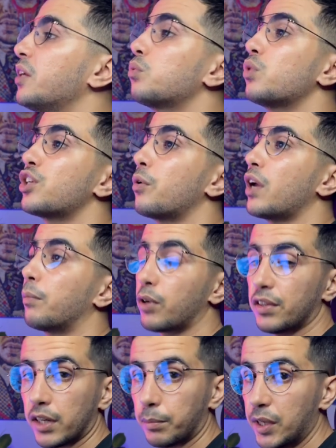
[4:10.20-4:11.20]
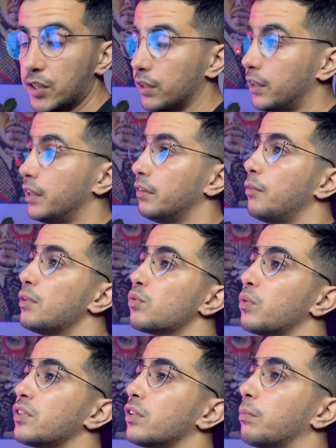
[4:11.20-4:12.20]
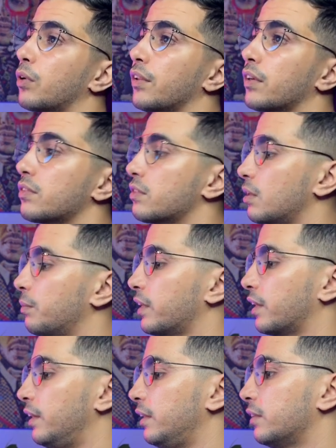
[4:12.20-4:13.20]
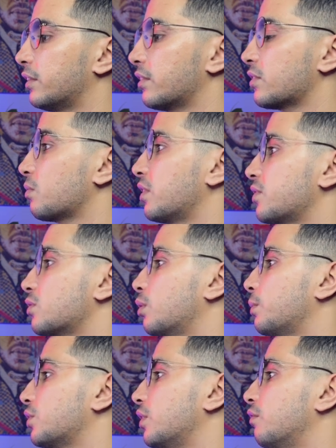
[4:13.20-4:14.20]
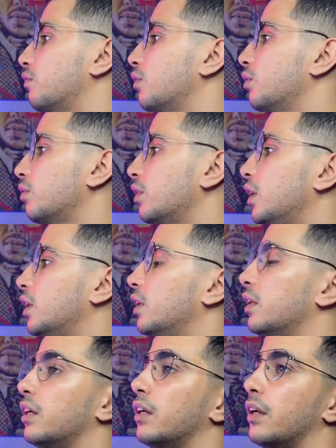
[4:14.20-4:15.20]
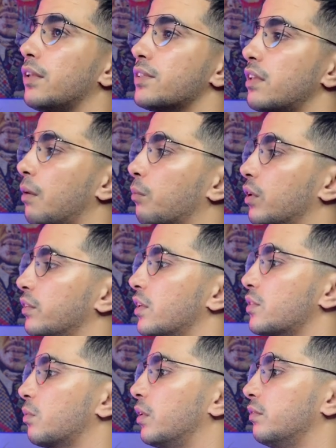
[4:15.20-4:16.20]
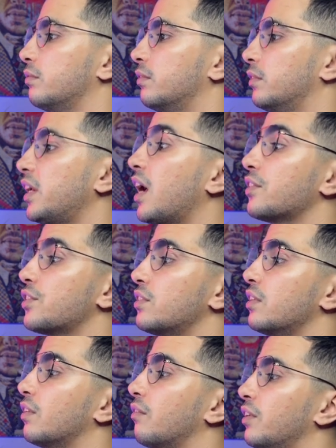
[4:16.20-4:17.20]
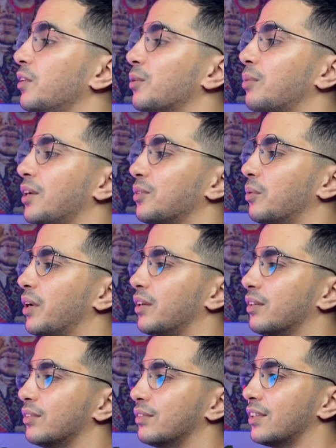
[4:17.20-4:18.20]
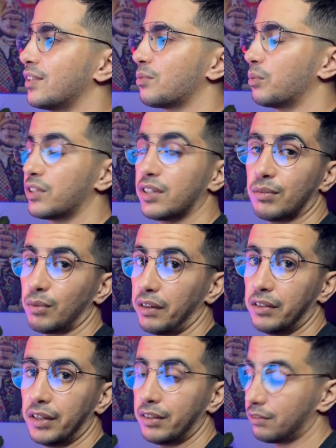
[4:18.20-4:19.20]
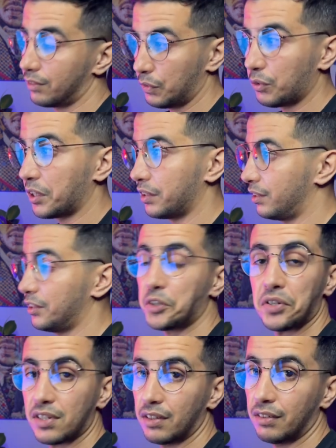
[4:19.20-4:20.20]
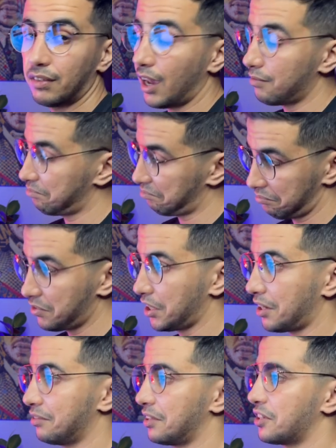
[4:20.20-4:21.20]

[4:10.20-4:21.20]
it will show you a product page in here. Let me switch the product to someone cleaner. This one has so much info. Same one, this one. Yeah, I just did a video, by the way, on this widget right here. If you are interested in that, check out the